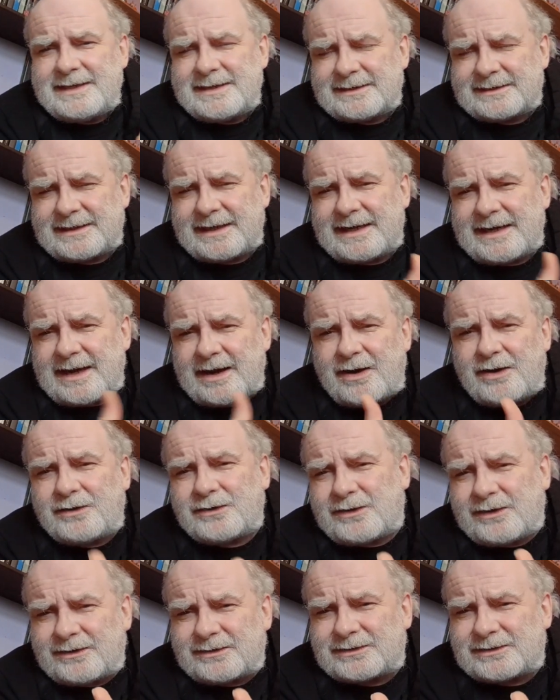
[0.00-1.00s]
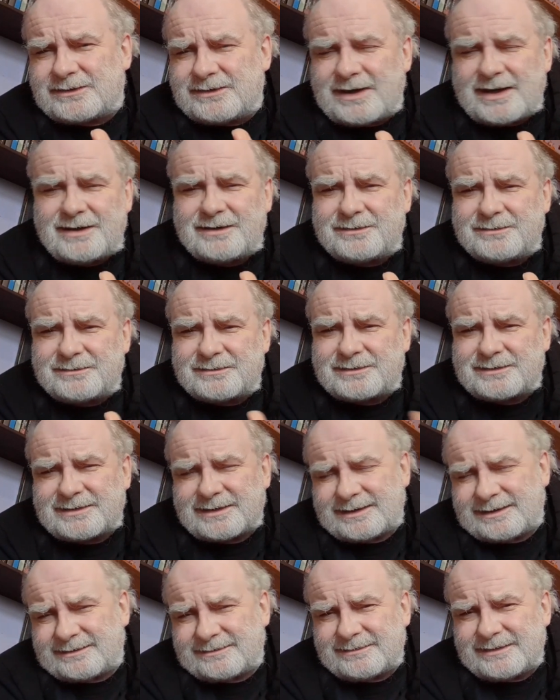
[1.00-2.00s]
Say it all costs note,
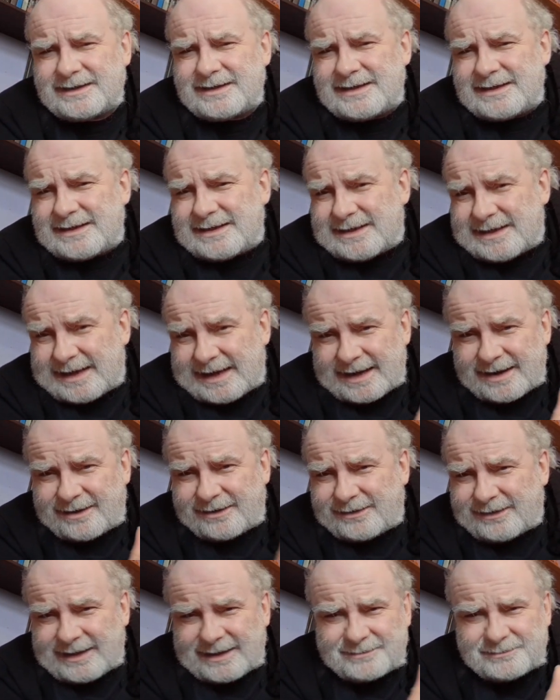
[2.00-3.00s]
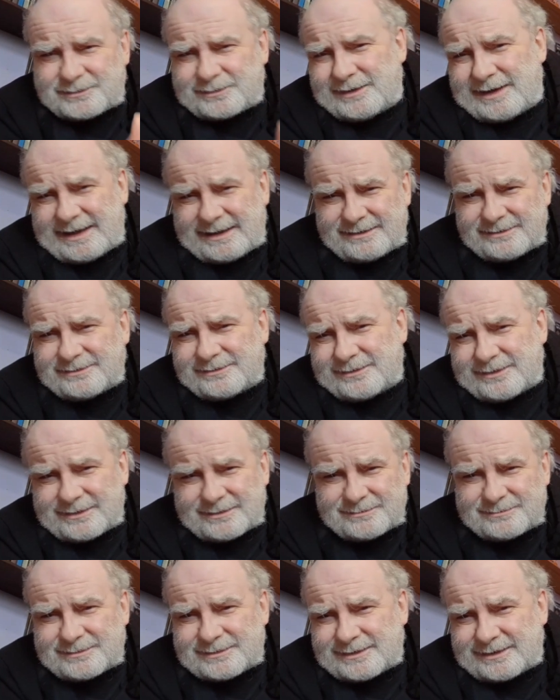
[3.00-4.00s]
and it all helps with
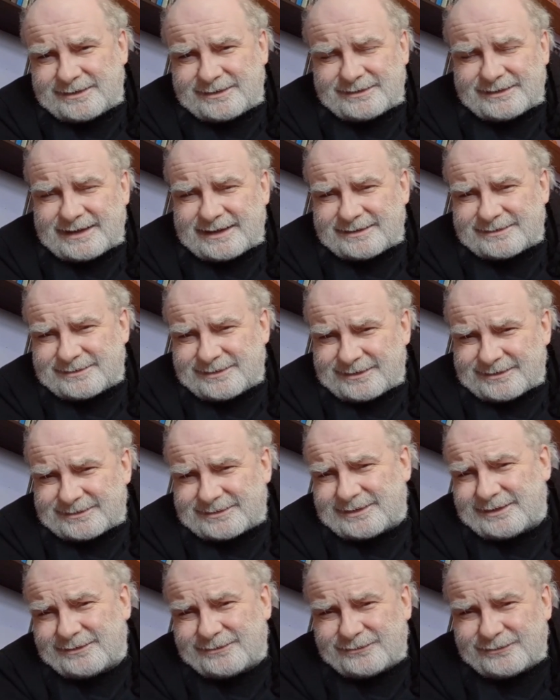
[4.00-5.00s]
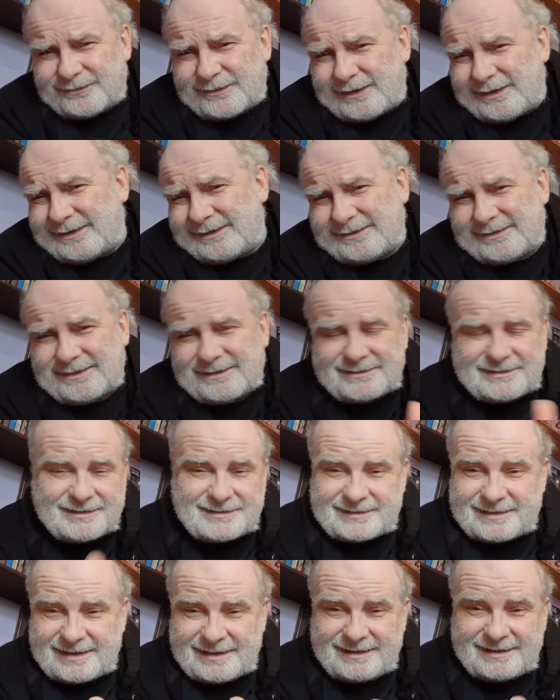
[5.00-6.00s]
algorithms and all that sort of stuff, as they
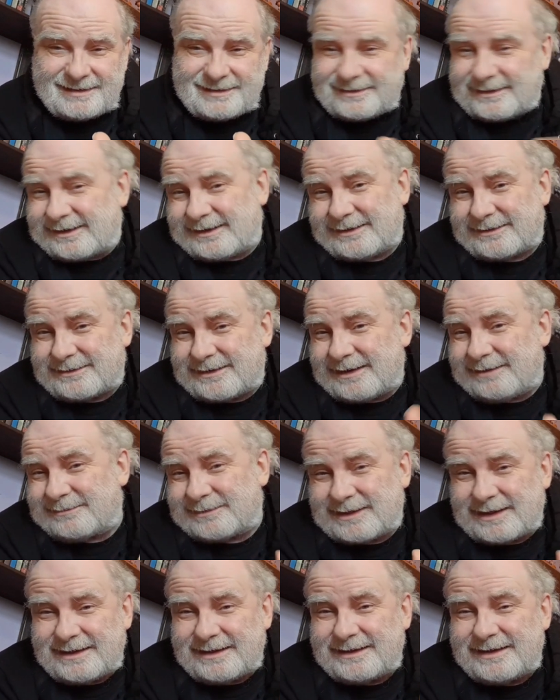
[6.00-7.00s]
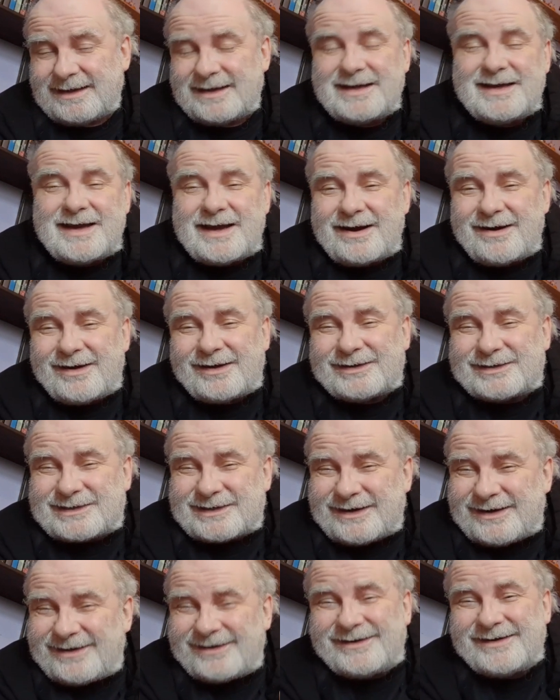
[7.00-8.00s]
say, I keep saying. And
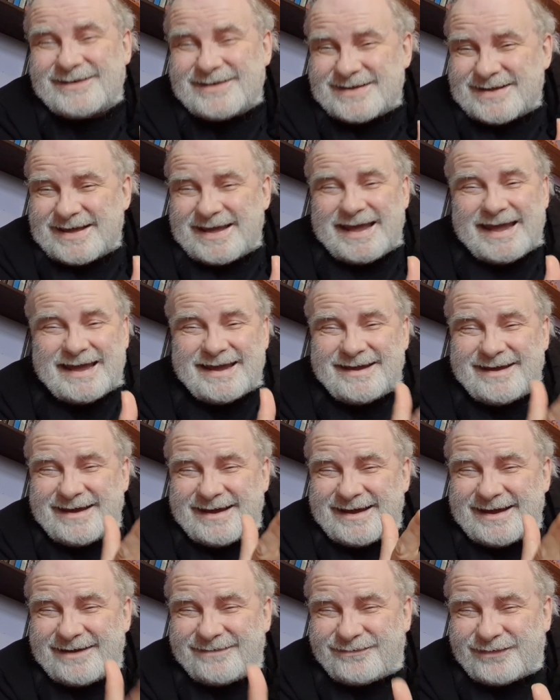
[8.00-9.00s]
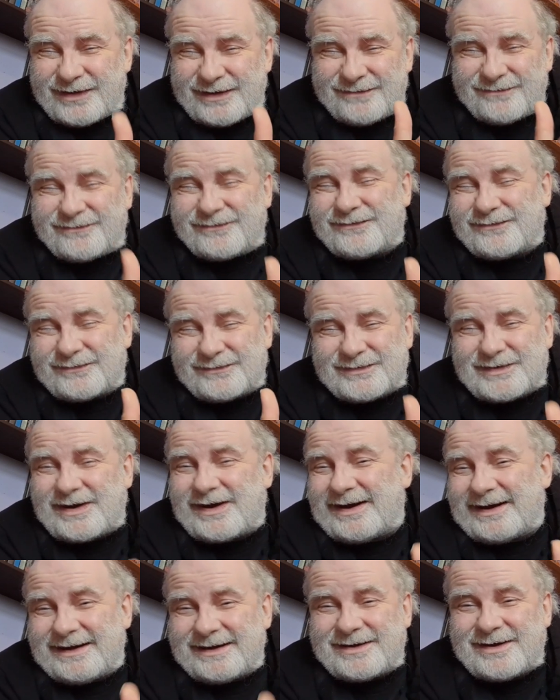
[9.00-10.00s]
also, if you've
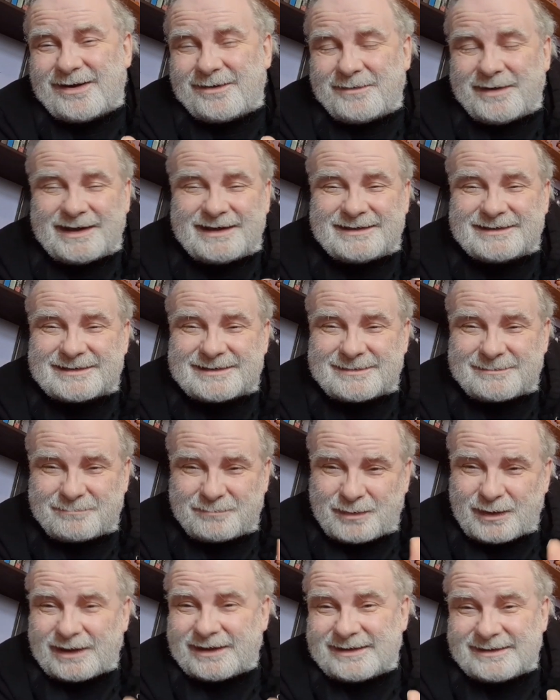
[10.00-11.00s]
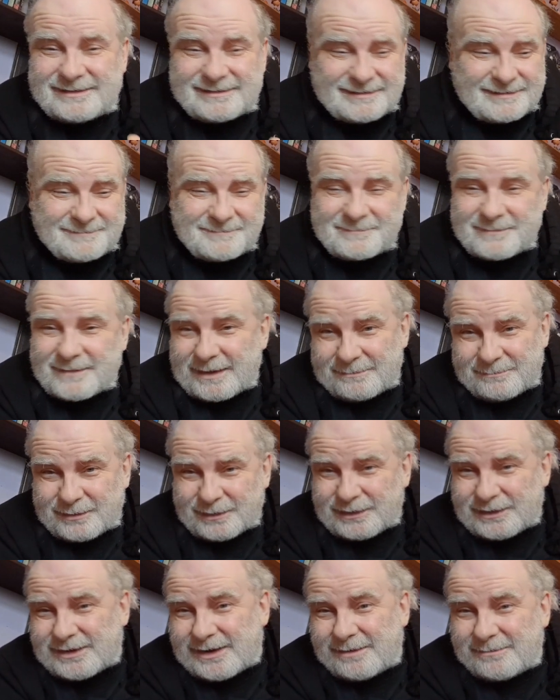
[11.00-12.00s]
got any comments, please
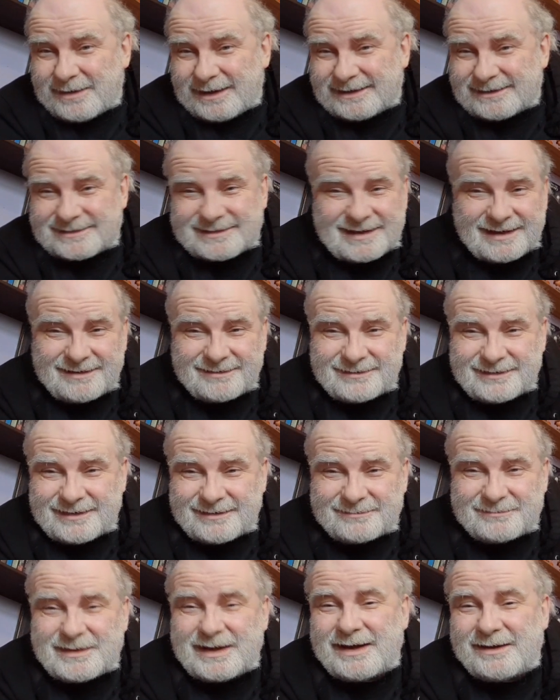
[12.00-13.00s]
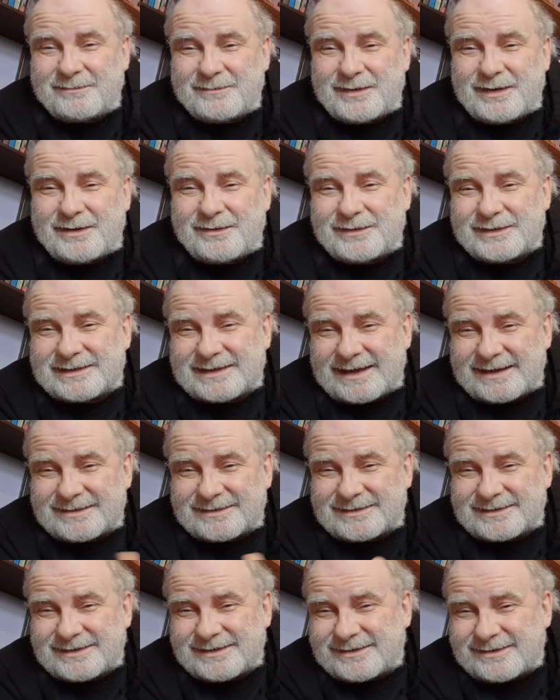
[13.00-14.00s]
put your comments down. I'm always
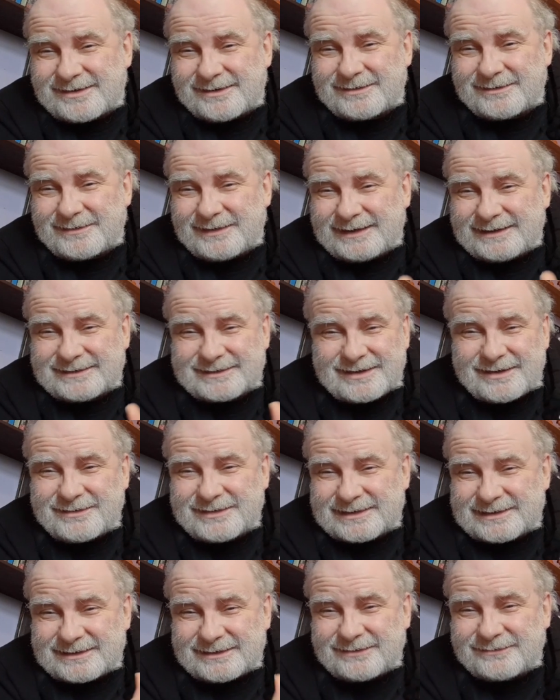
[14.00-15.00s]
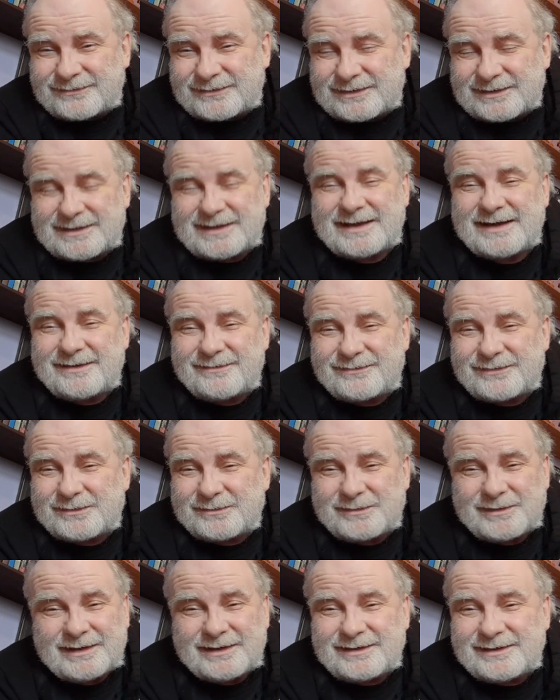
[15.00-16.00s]
answering your comments. I always love to hear from
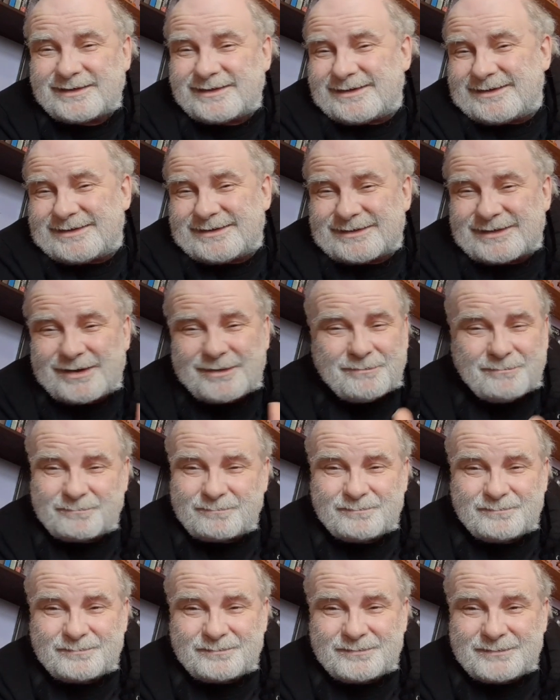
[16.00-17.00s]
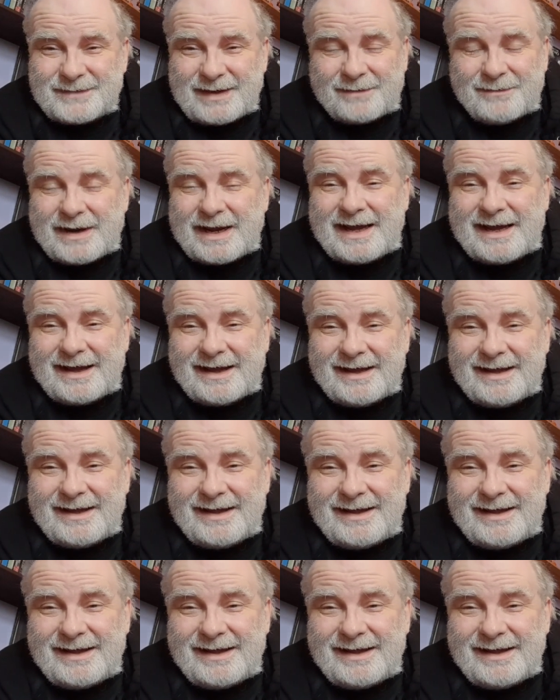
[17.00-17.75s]
you. So there we are.